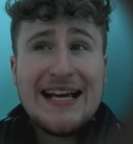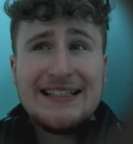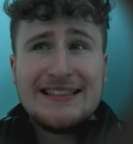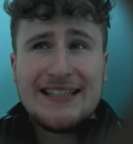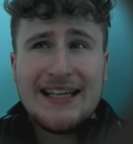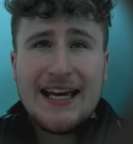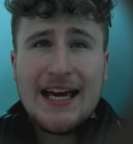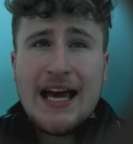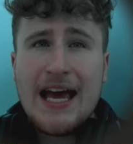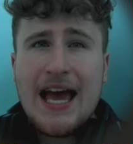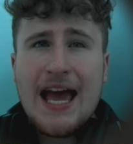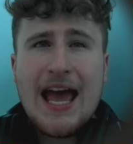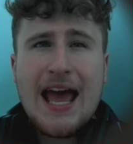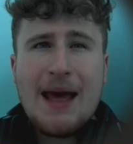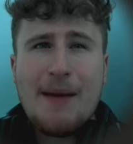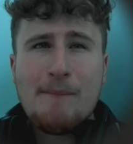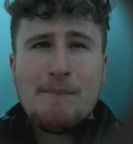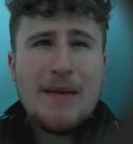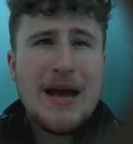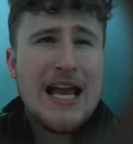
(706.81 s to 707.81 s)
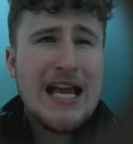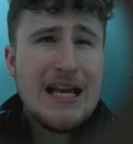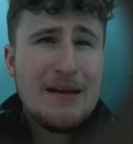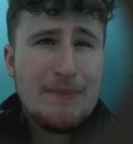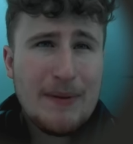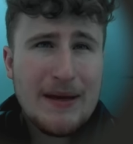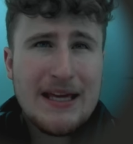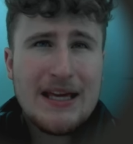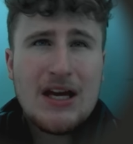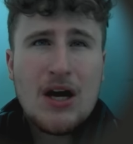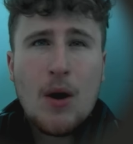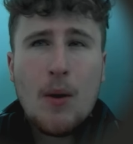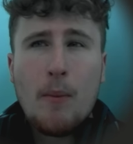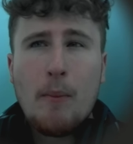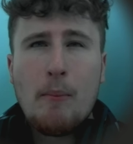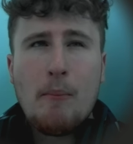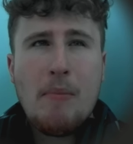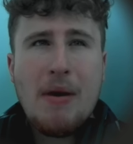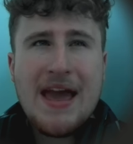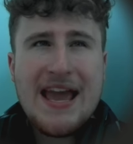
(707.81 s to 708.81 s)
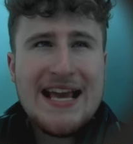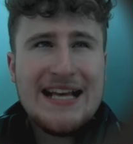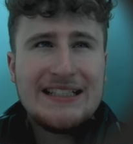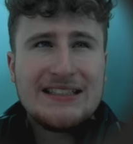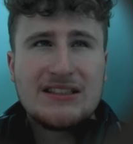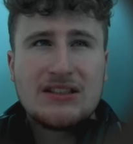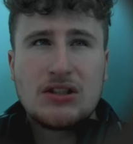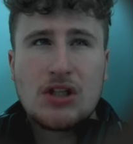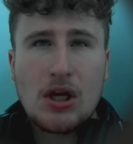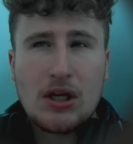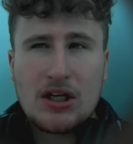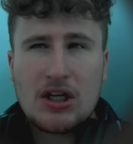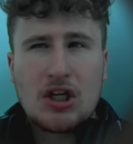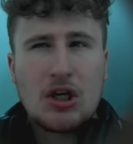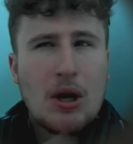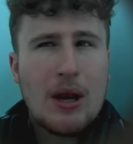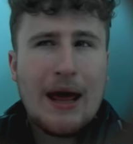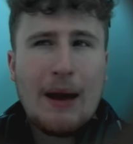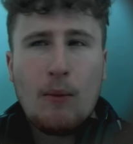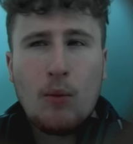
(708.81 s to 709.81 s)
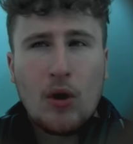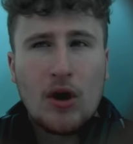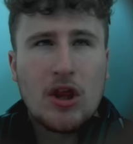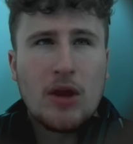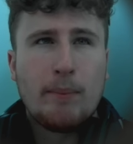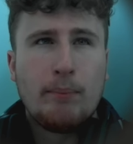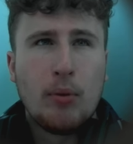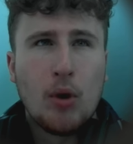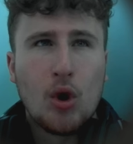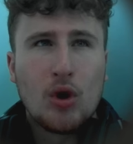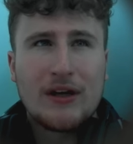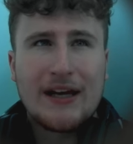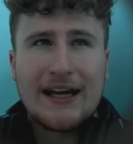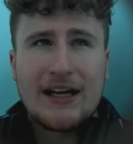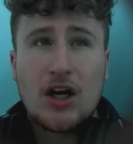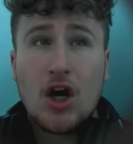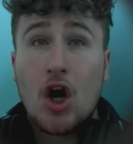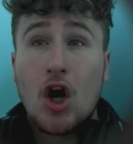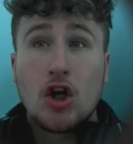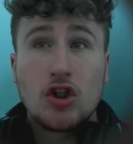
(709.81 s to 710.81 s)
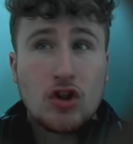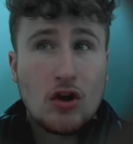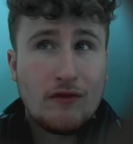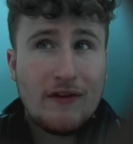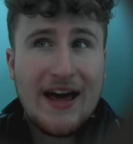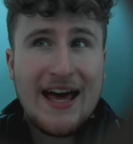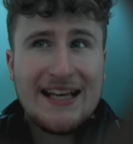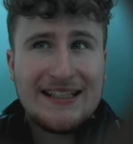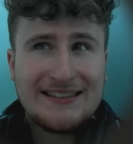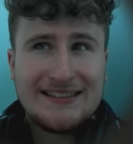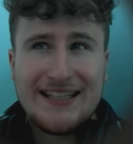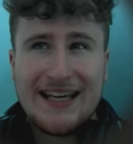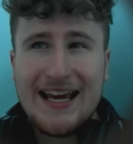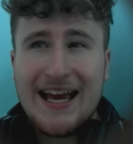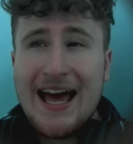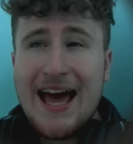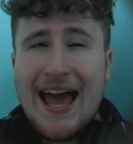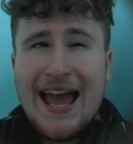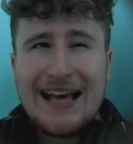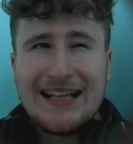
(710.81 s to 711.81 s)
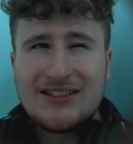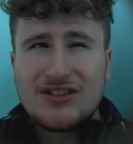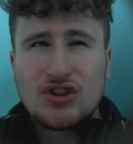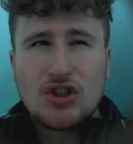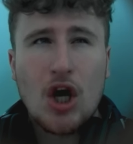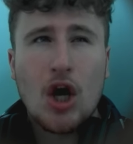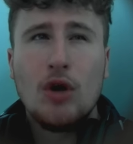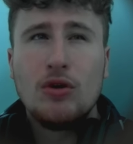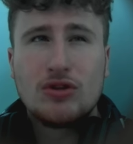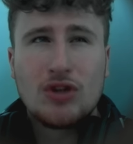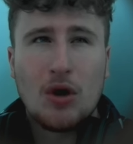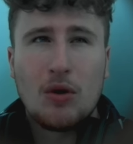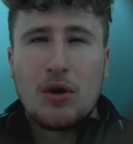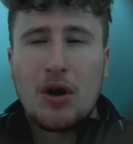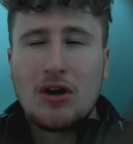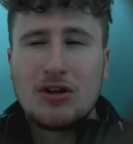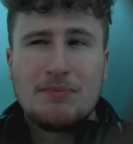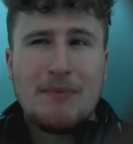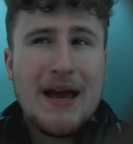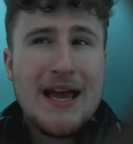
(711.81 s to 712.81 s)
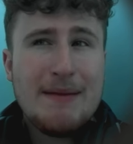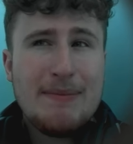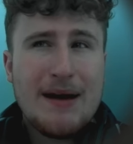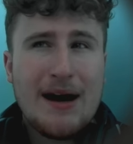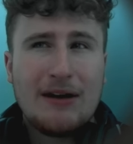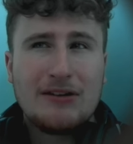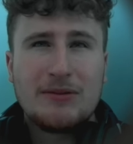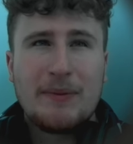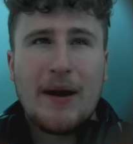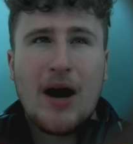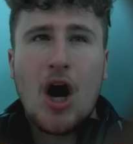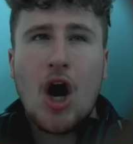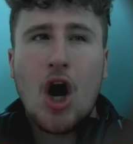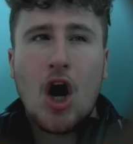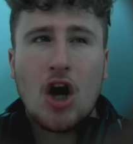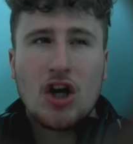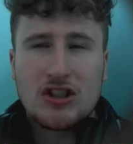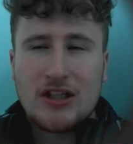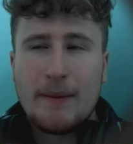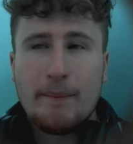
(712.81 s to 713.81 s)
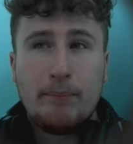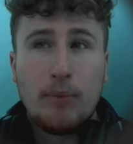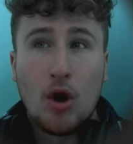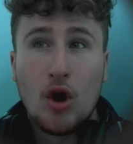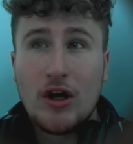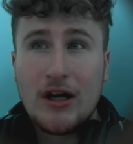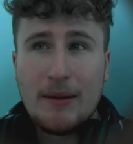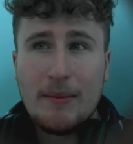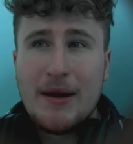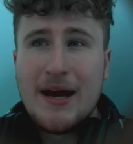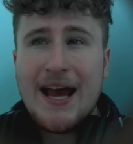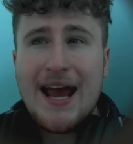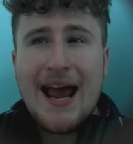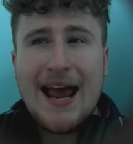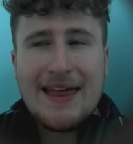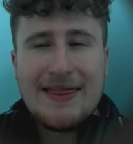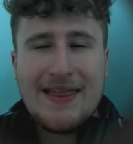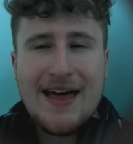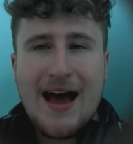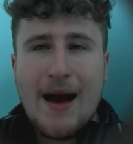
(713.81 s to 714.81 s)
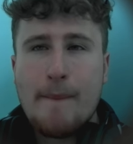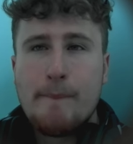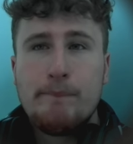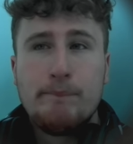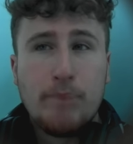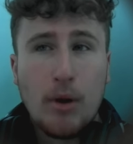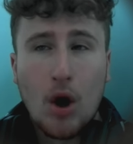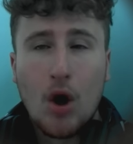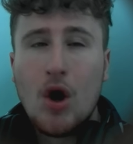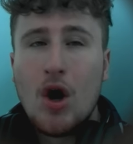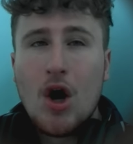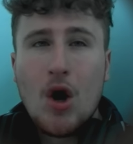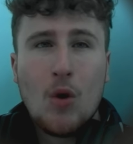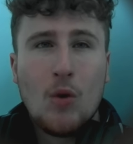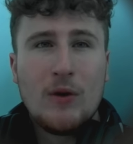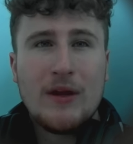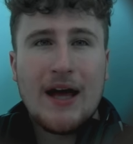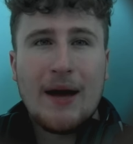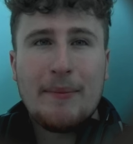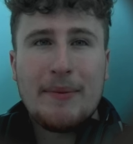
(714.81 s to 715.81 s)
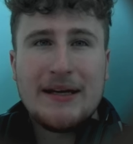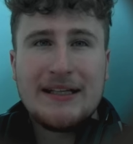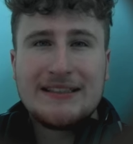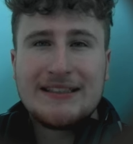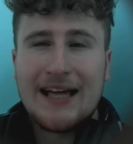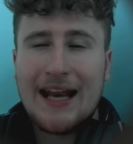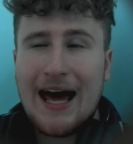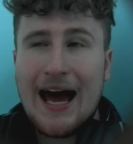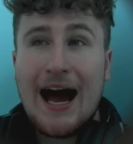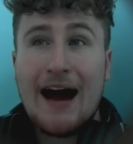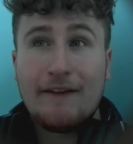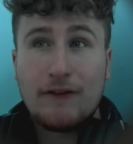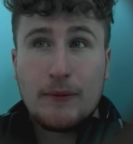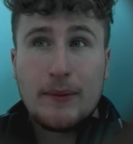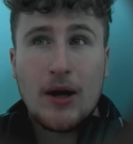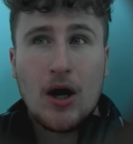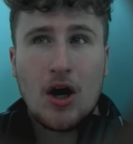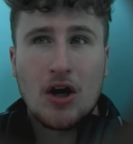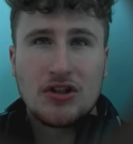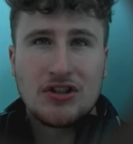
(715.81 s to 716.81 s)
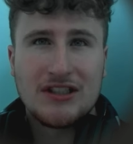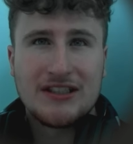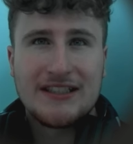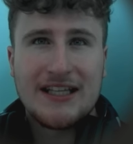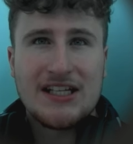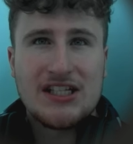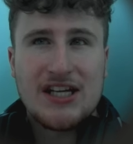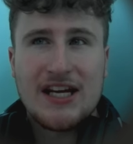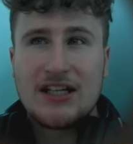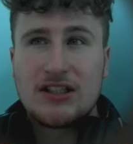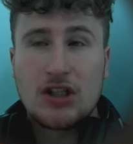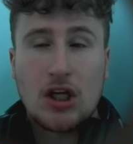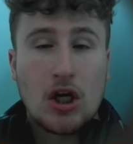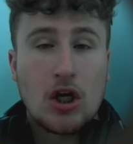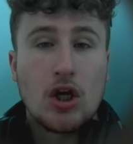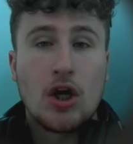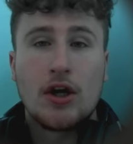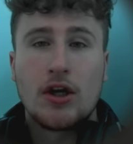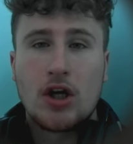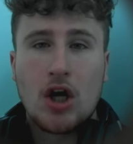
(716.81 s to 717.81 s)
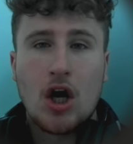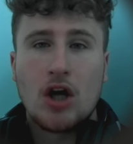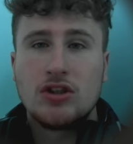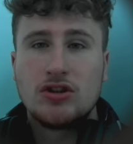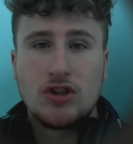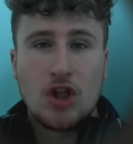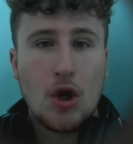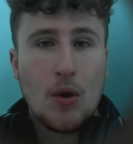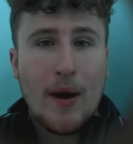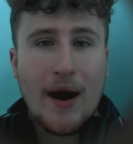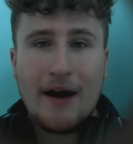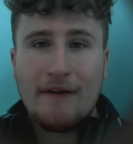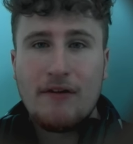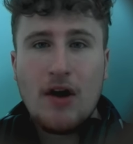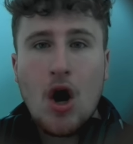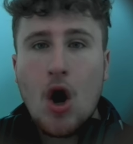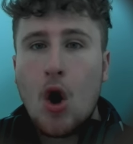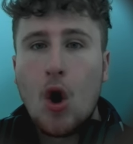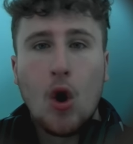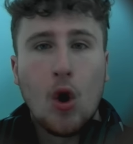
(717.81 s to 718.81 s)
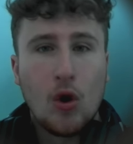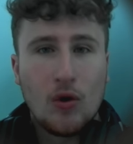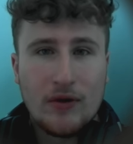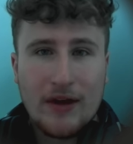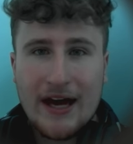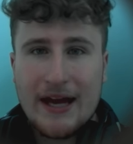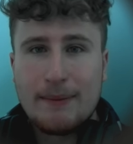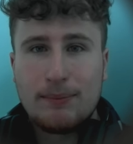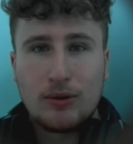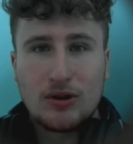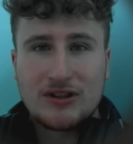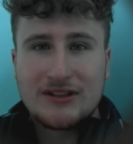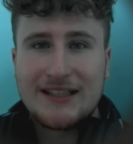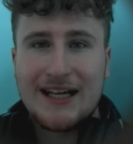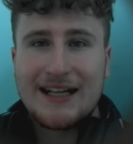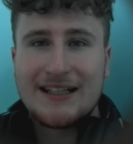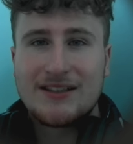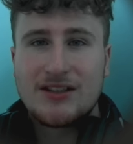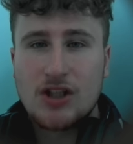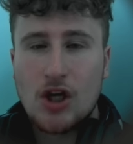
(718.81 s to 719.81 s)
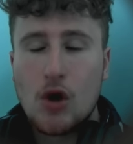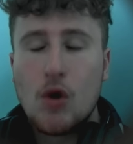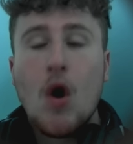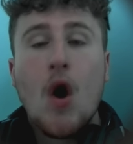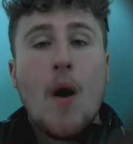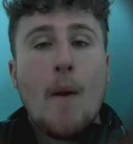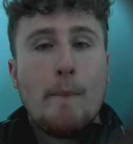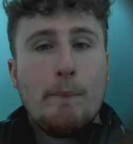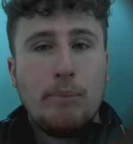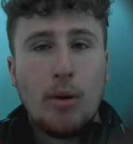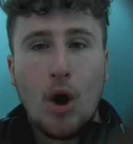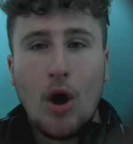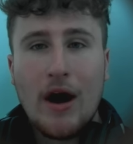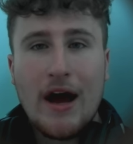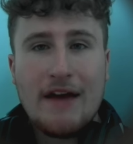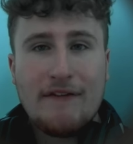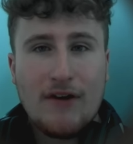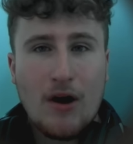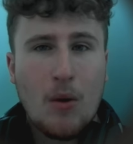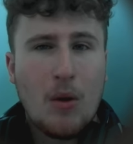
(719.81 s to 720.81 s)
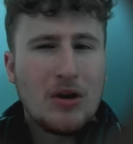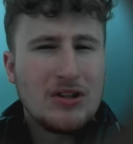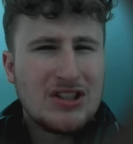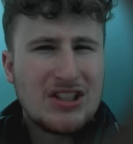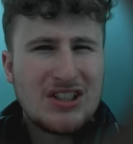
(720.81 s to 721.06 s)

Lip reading: tier. Maybe he's like one of the borderline cards of S tier. It's so close. Maybe I was a bit harsh in putting him in there. But with that being said, I have to be harsh this stage here because a lot of cards do have all 90 plus stats. So, but if I was to